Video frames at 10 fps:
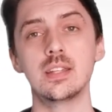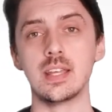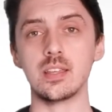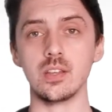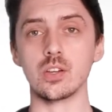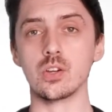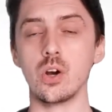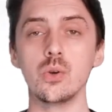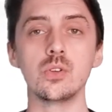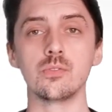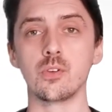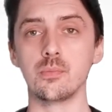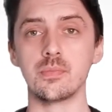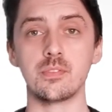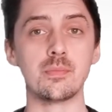taking a code
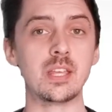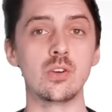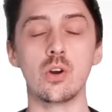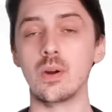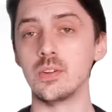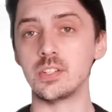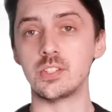from that URL and